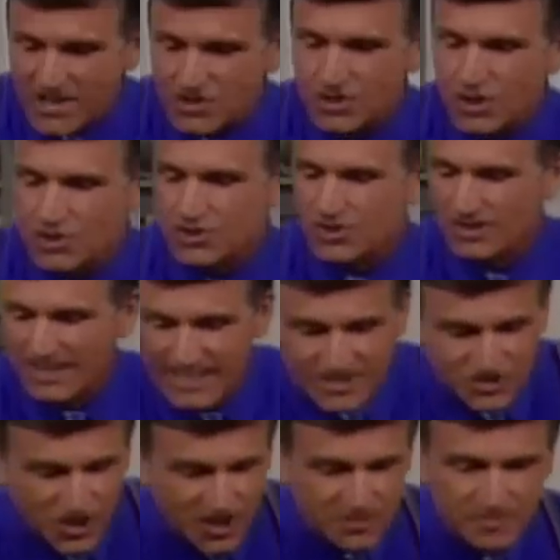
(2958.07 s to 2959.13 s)
As usual,
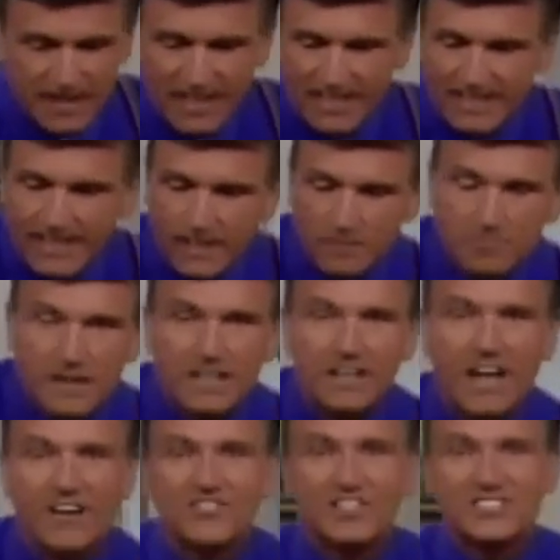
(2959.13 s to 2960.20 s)
it's going to be a little
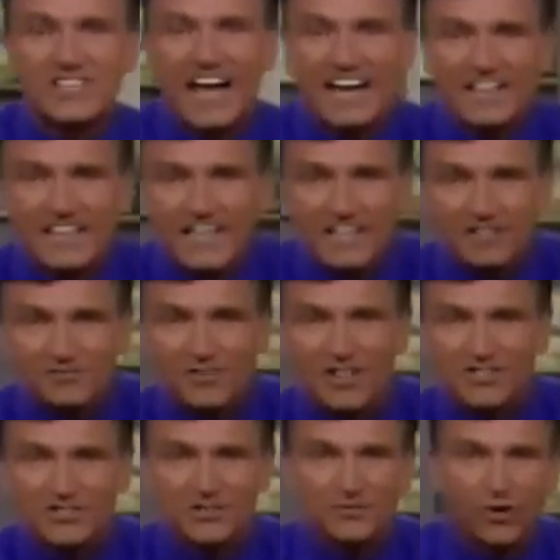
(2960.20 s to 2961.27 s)
bit of a technique, first